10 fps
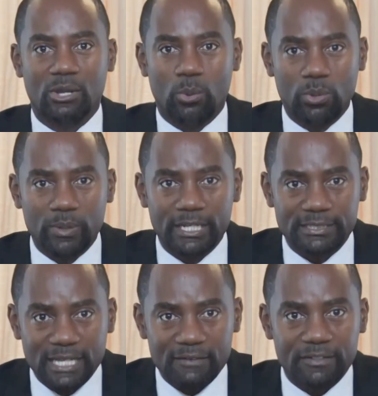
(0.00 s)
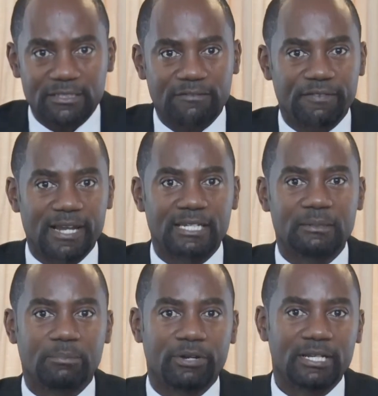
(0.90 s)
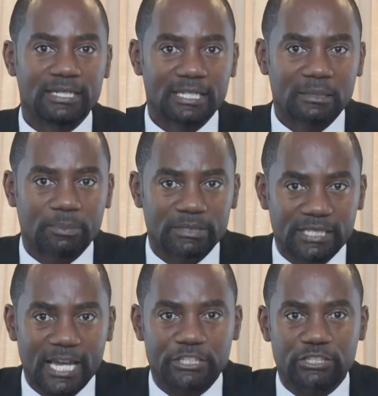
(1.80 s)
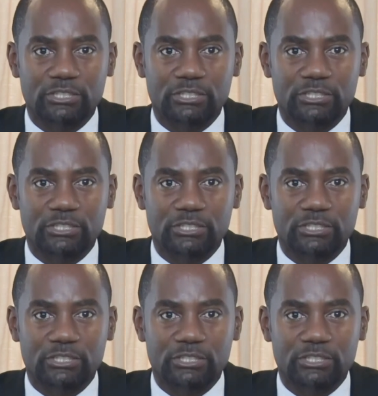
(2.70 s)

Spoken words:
we will endeavour to finally bring legal protection